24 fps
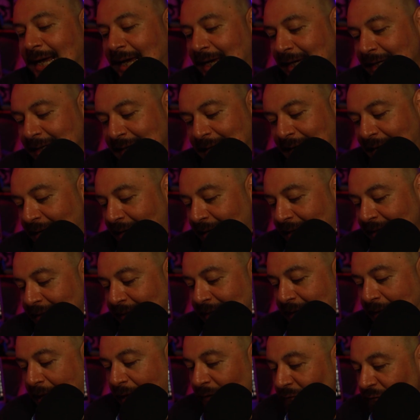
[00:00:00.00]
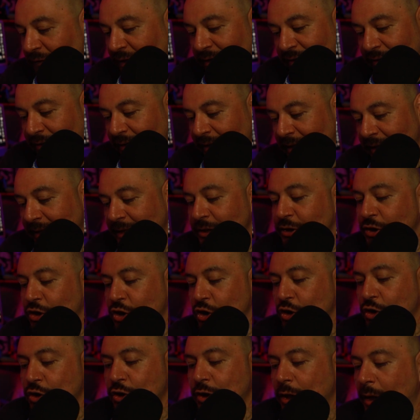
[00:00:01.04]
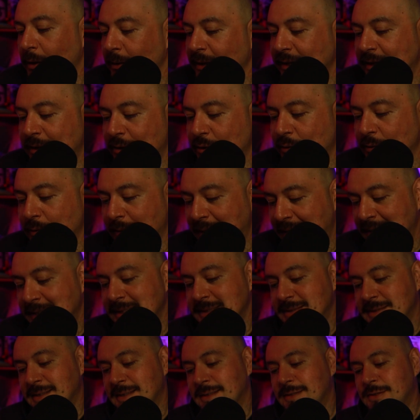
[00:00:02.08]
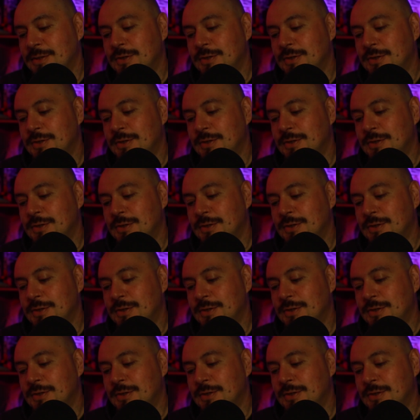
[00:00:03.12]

AI, everything is just going crazy.